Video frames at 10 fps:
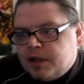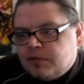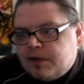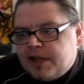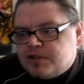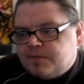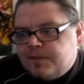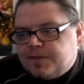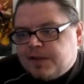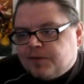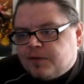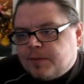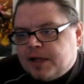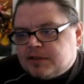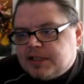Range of 1500
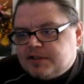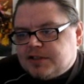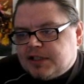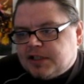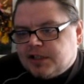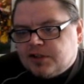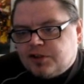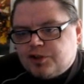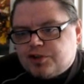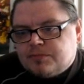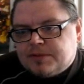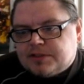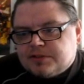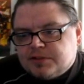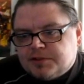miles, heat-seeking concussion
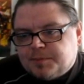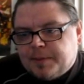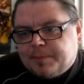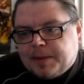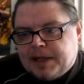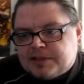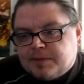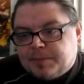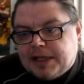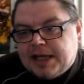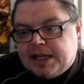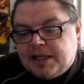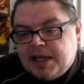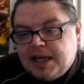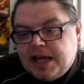missiles as a plane.
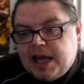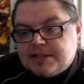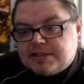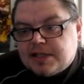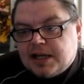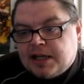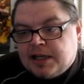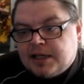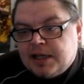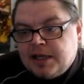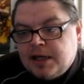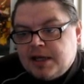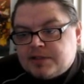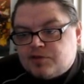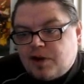As a tank,
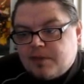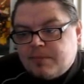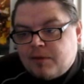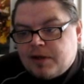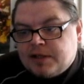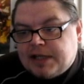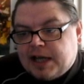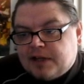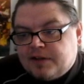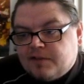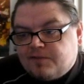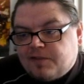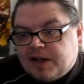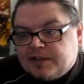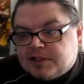is a track-mounted cannon that
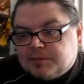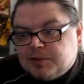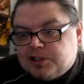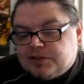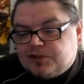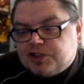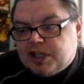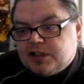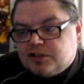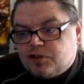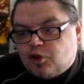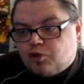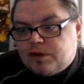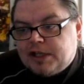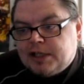fires explosive shells
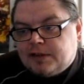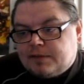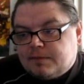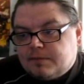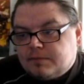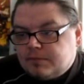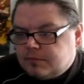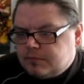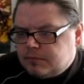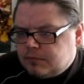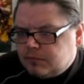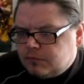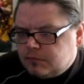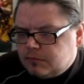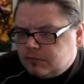
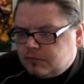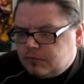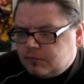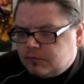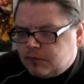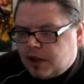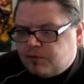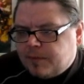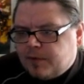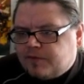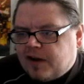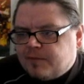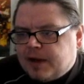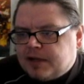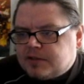3.5
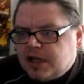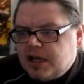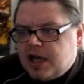miles.